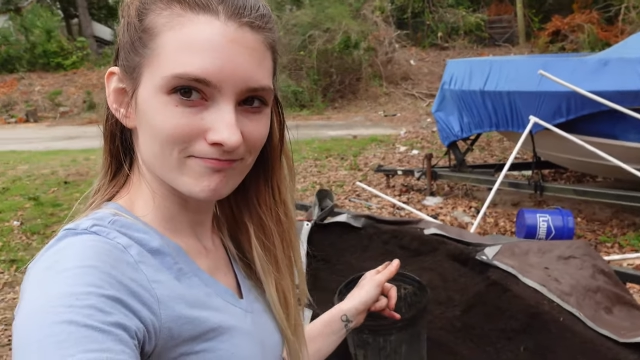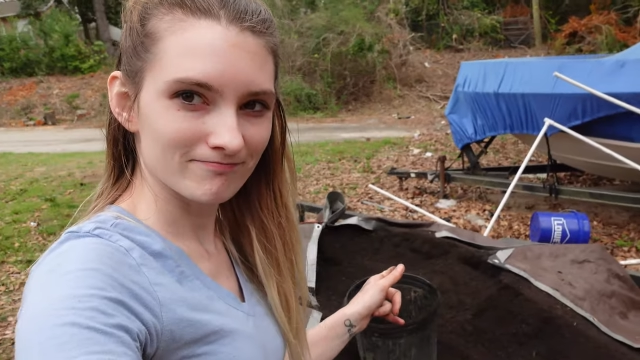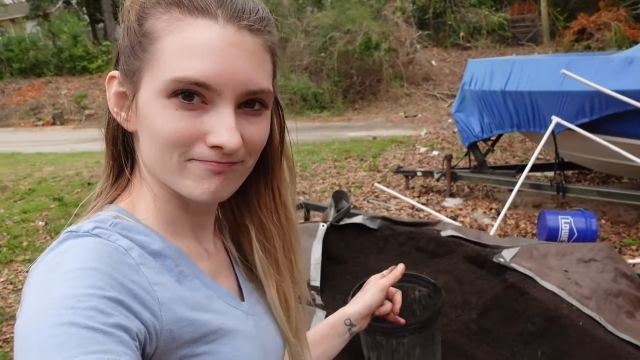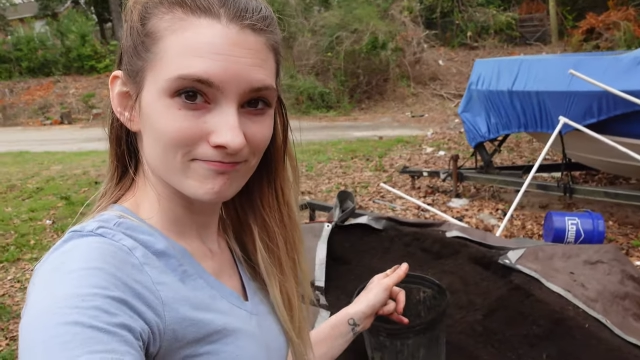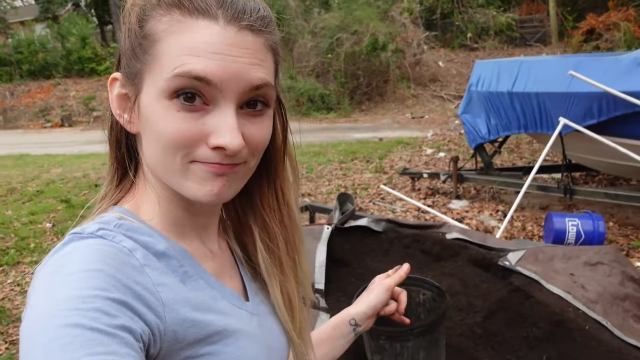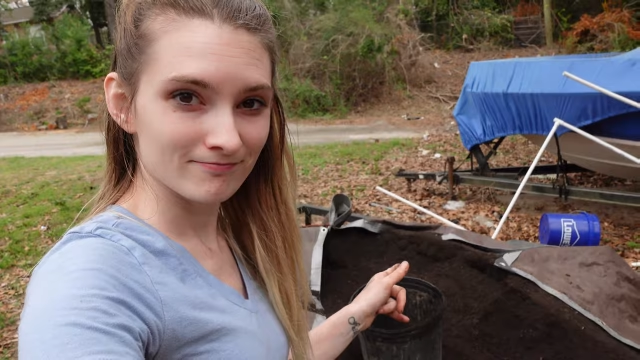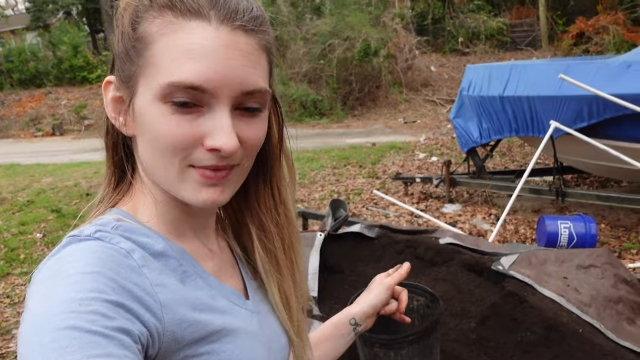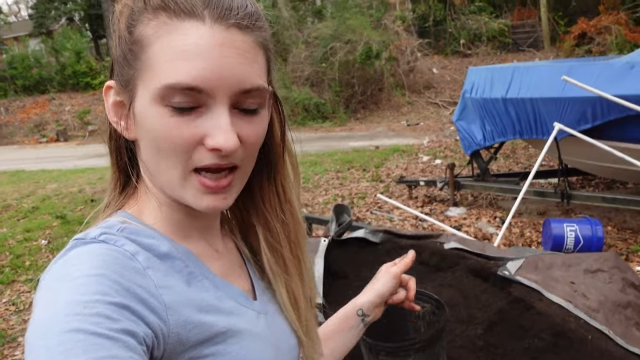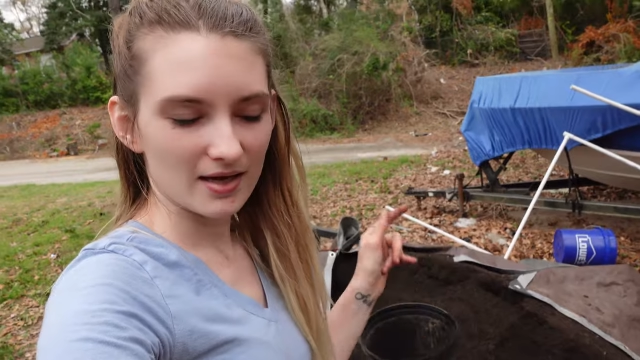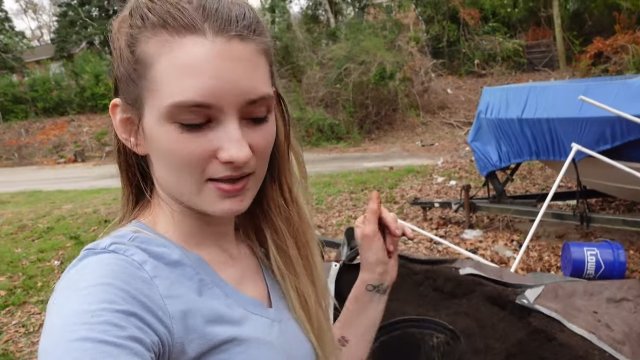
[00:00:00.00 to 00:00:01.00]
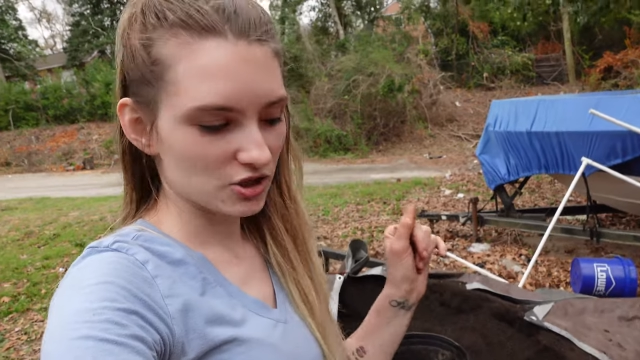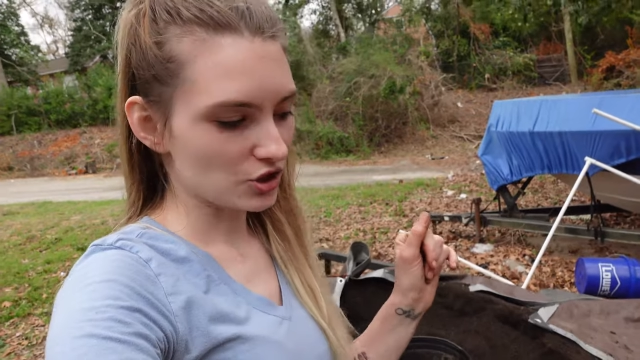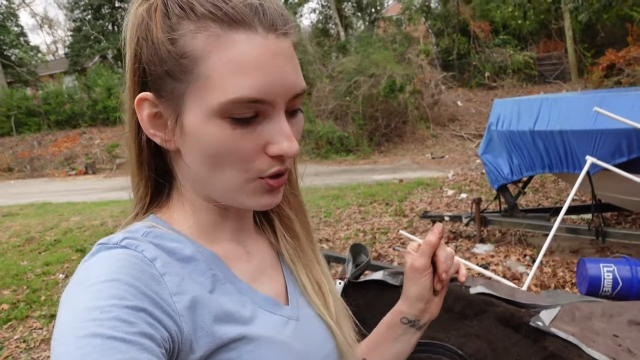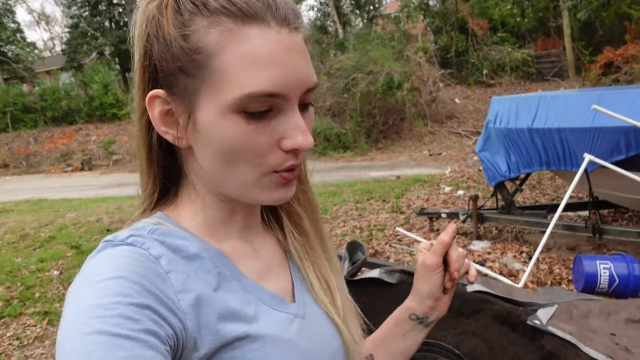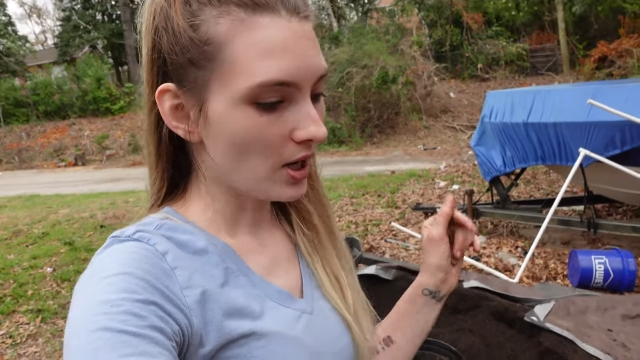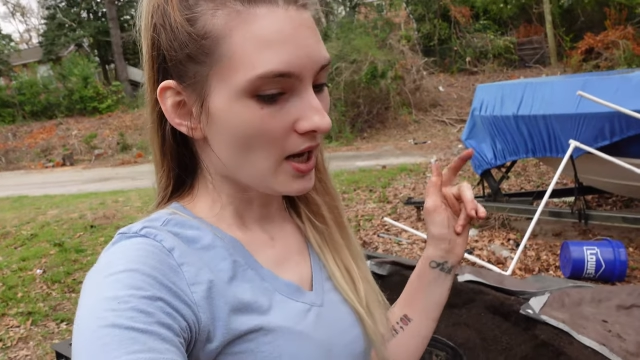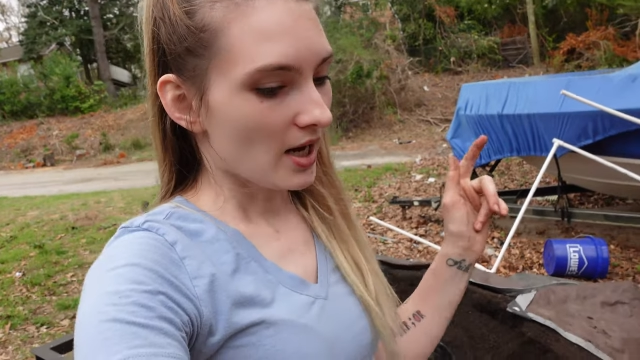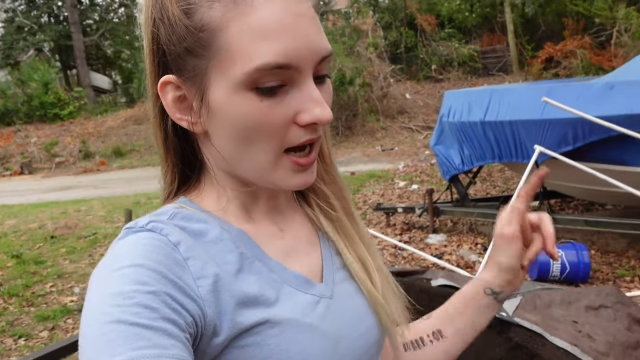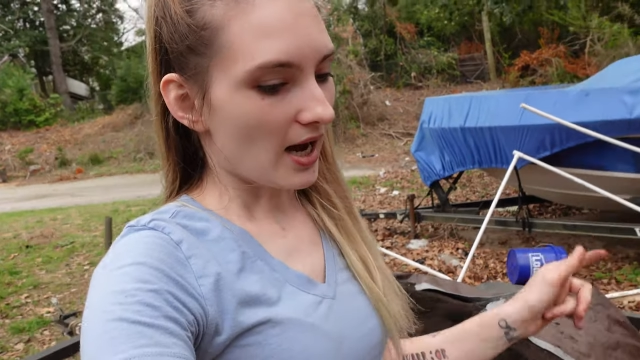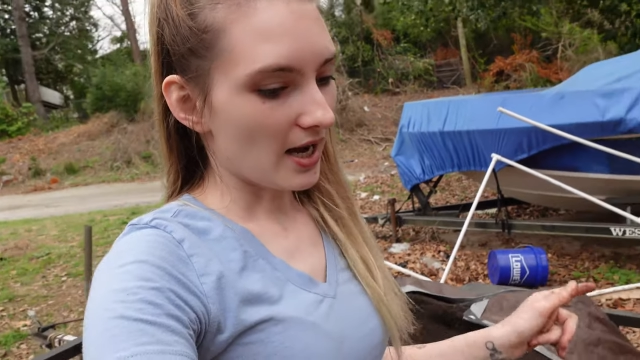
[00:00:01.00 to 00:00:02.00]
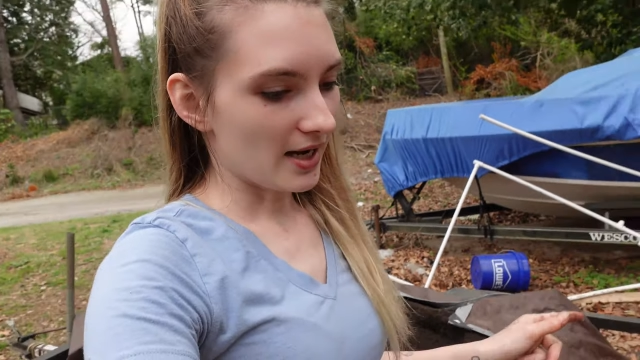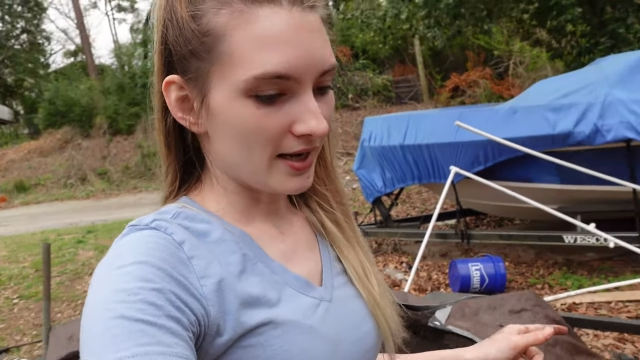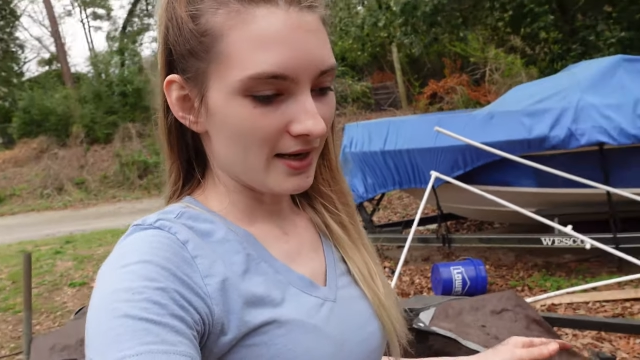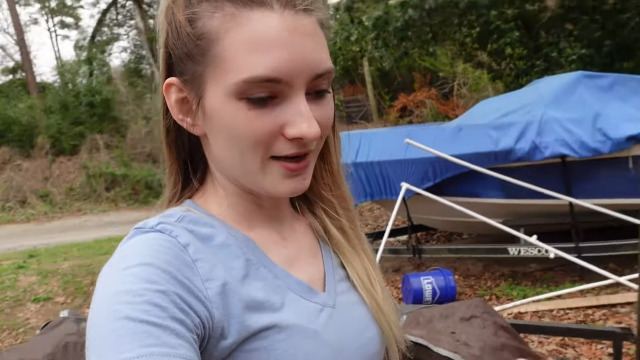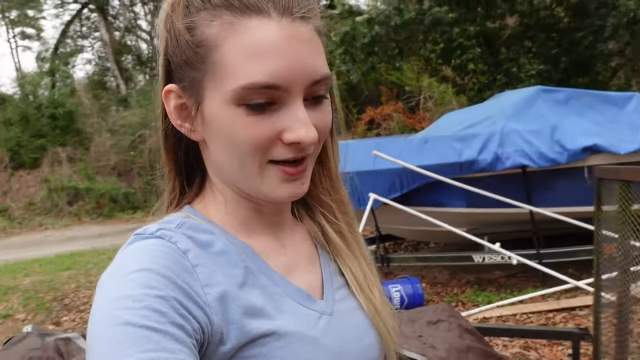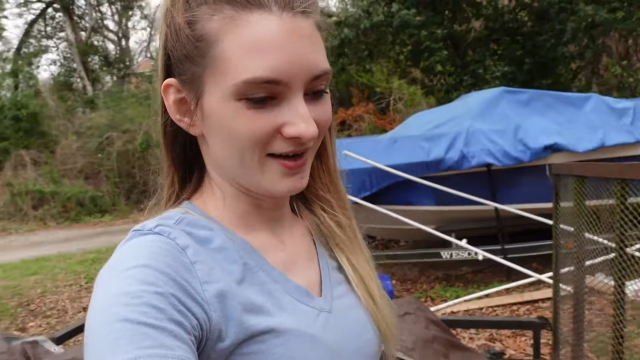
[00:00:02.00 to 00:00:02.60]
So I